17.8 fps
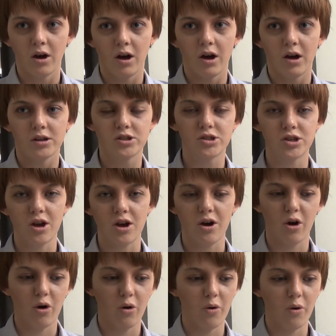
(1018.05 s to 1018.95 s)

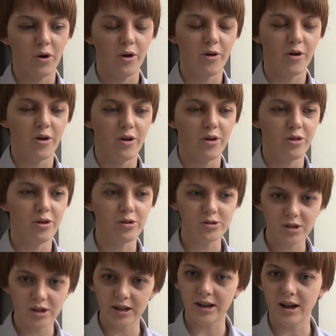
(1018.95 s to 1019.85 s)
So those
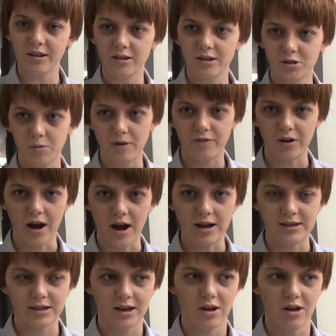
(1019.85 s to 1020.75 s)
are the colors we've
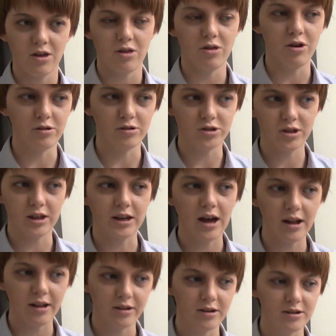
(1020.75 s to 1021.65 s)
got. Those are the
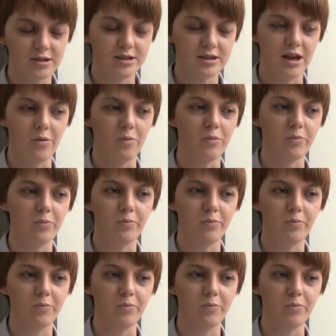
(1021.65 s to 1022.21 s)
colors that